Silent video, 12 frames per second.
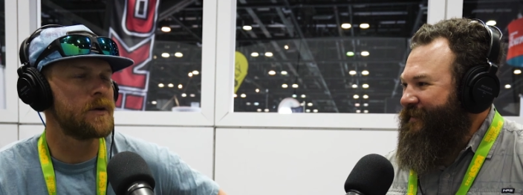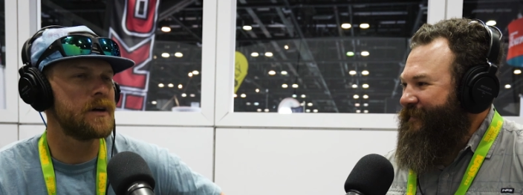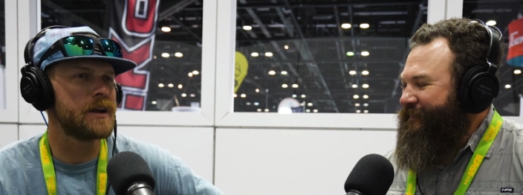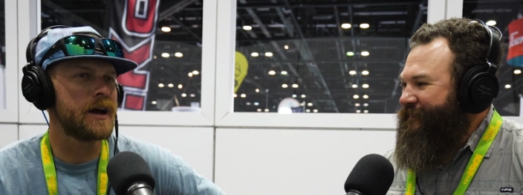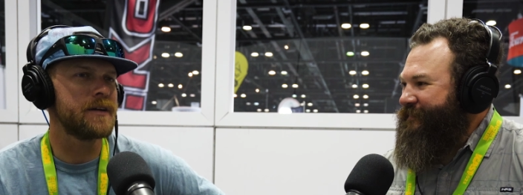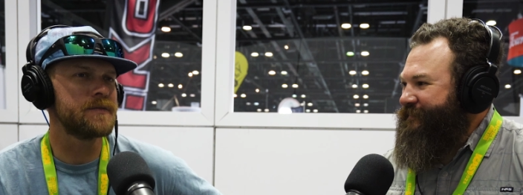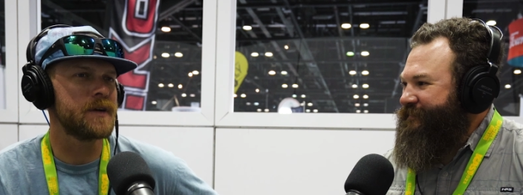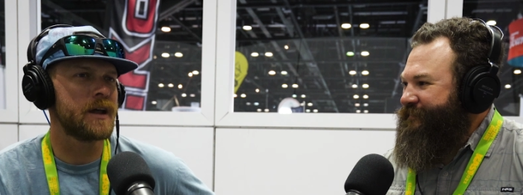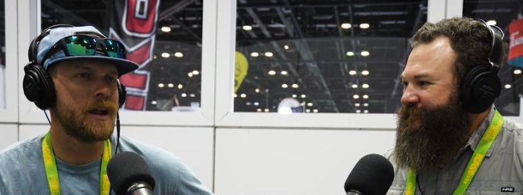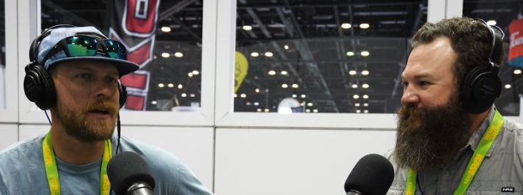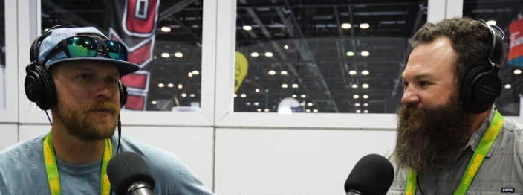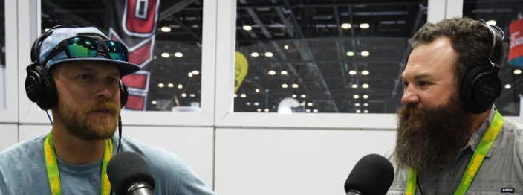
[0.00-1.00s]
Speaker 1: Well, and I've
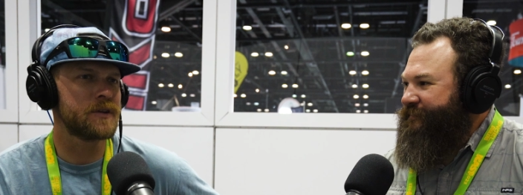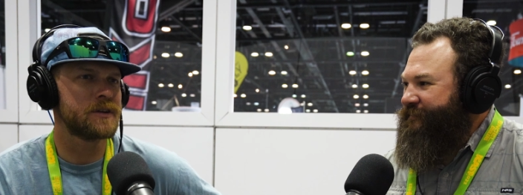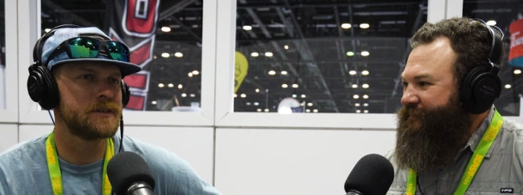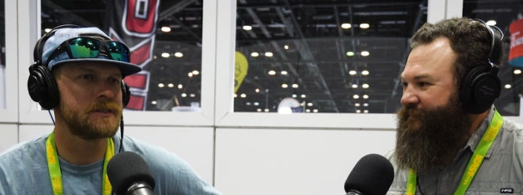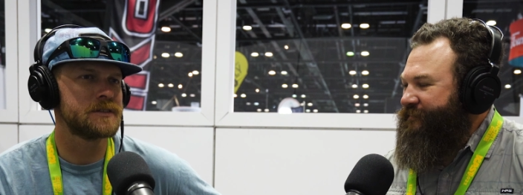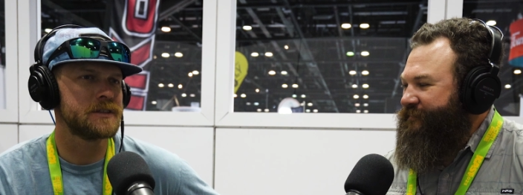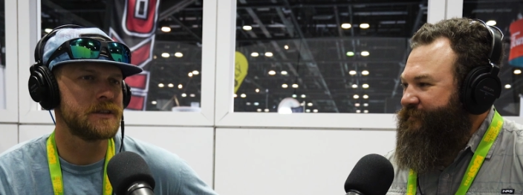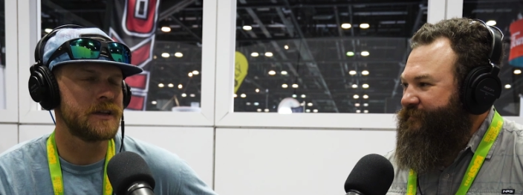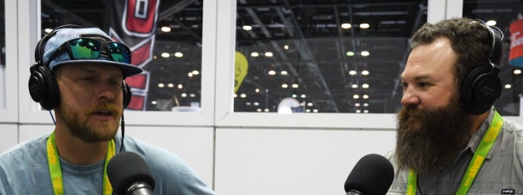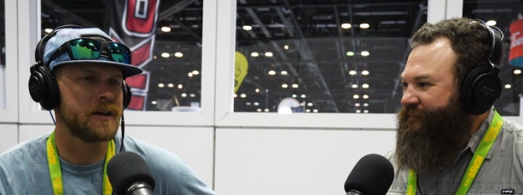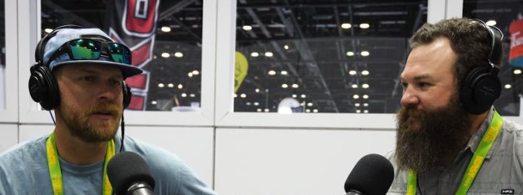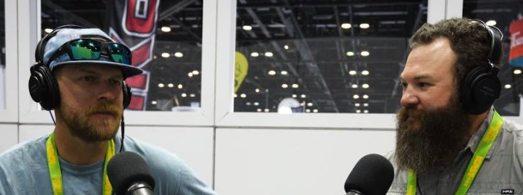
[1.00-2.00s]
and I've learned
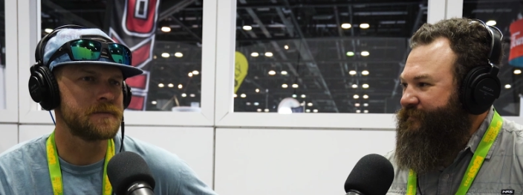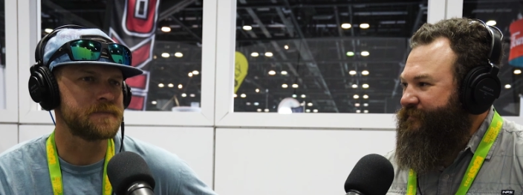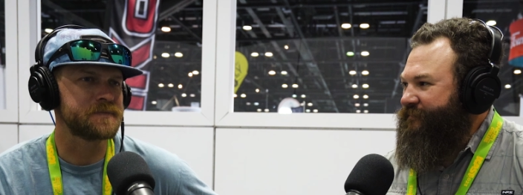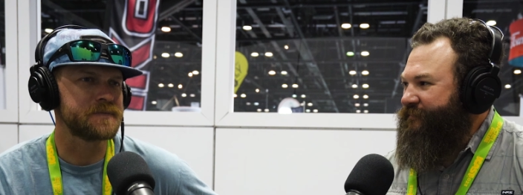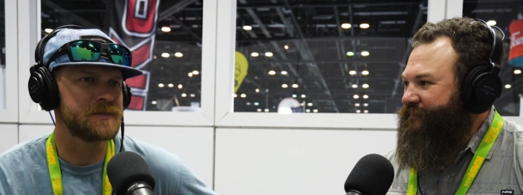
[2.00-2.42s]
um,